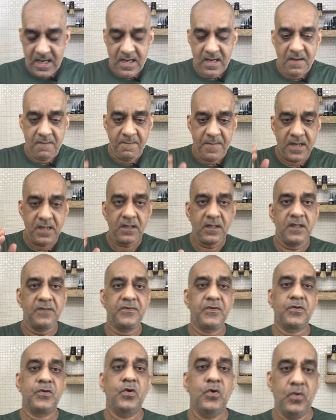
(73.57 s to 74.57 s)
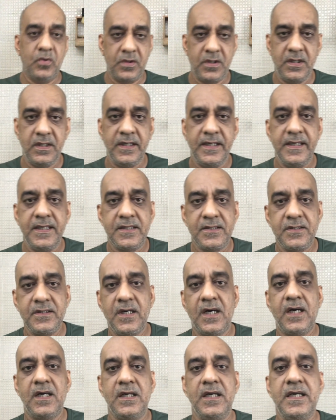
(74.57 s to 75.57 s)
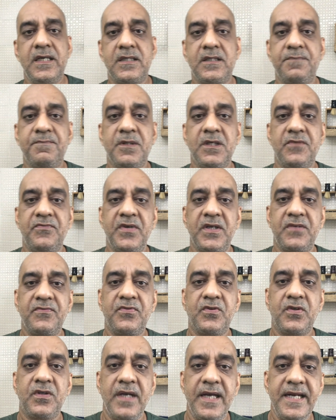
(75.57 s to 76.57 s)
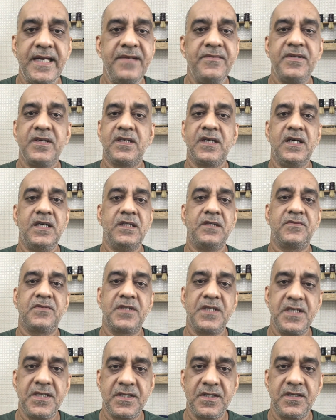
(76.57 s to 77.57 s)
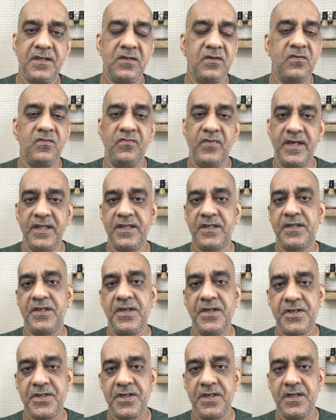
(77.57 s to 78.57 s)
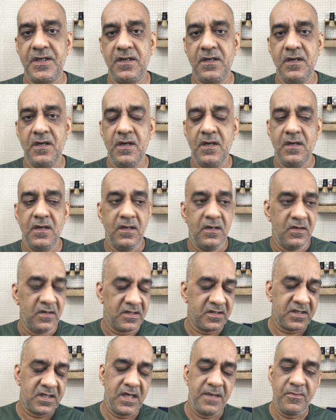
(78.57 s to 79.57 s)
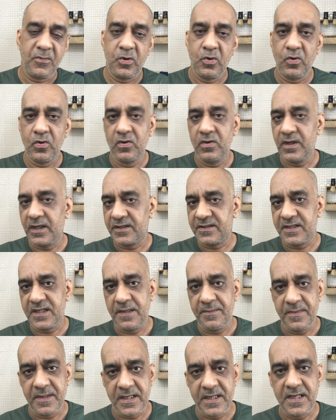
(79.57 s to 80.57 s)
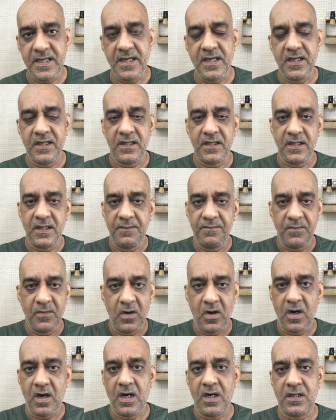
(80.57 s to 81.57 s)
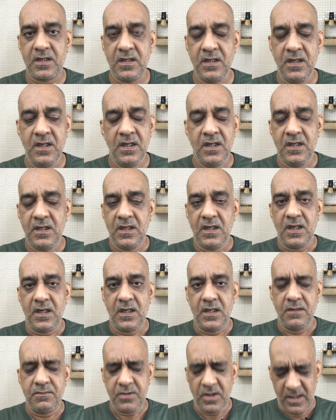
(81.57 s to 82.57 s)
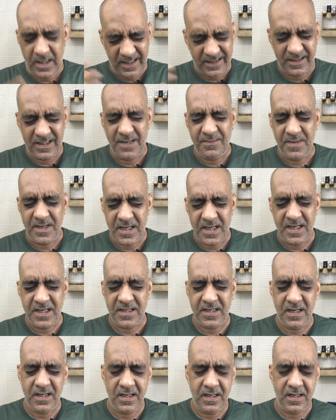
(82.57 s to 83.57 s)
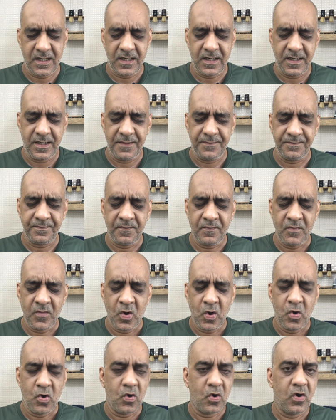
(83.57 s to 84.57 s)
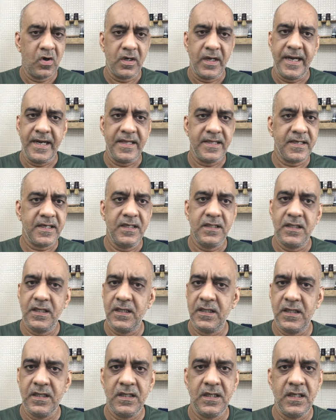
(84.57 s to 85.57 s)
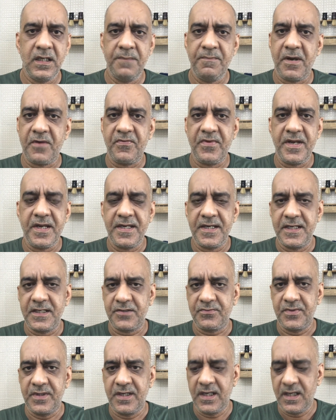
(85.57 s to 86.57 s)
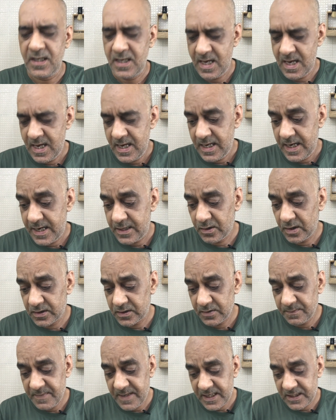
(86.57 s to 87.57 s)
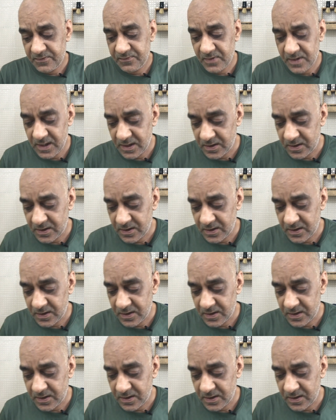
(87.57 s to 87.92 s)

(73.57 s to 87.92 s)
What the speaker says: middle of the road. It is not. It's perfect for any kind of season, weather condition, extreme cold, extreme heat, hot, extreme heat, or anything in between as well. It also makes for a